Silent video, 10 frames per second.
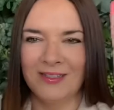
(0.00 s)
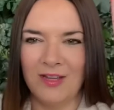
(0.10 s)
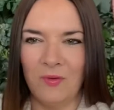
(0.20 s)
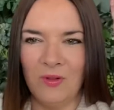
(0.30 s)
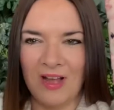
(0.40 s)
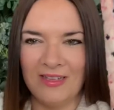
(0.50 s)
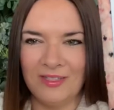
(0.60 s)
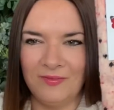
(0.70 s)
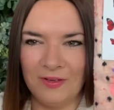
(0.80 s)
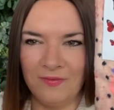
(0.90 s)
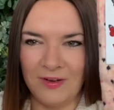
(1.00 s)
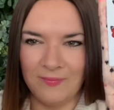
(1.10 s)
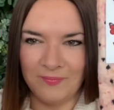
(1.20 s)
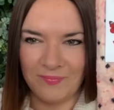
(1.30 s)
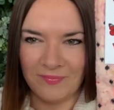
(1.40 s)
So all kinds of different
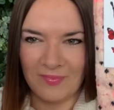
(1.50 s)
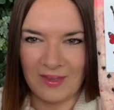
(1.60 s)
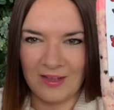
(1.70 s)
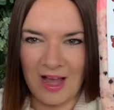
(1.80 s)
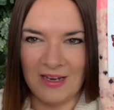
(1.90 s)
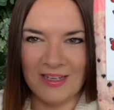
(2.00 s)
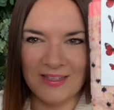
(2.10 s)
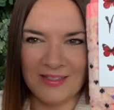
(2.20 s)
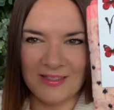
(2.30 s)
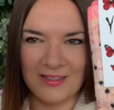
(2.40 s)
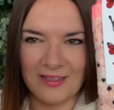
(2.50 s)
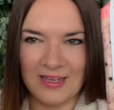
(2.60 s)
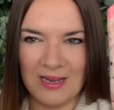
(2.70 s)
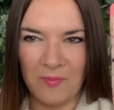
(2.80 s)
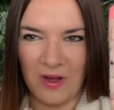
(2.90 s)
colours
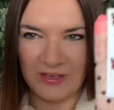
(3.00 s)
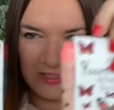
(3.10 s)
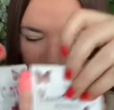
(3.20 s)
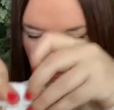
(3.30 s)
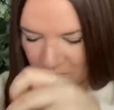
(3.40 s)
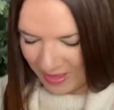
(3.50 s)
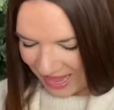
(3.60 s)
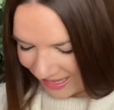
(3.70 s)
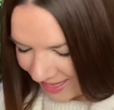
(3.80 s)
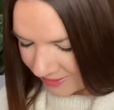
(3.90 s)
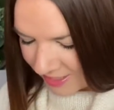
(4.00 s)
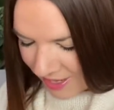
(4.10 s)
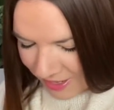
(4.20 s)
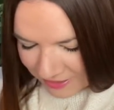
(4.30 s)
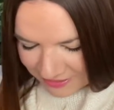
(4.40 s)
in my sock packet.
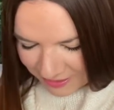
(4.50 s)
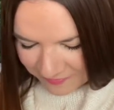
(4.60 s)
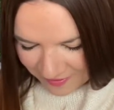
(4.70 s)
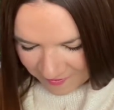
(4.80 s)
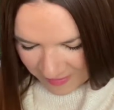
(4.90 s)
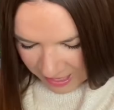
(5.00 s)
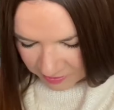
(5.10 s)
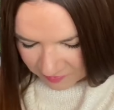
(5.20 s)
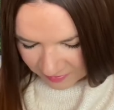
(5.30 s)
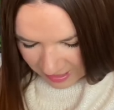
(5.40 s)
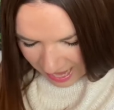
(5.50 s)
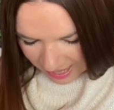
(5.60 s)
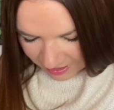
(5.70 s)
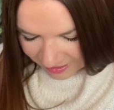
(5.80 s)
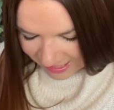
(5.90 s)
So £5 for that,
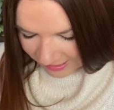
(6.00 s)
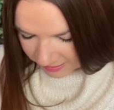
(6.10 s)
and I needed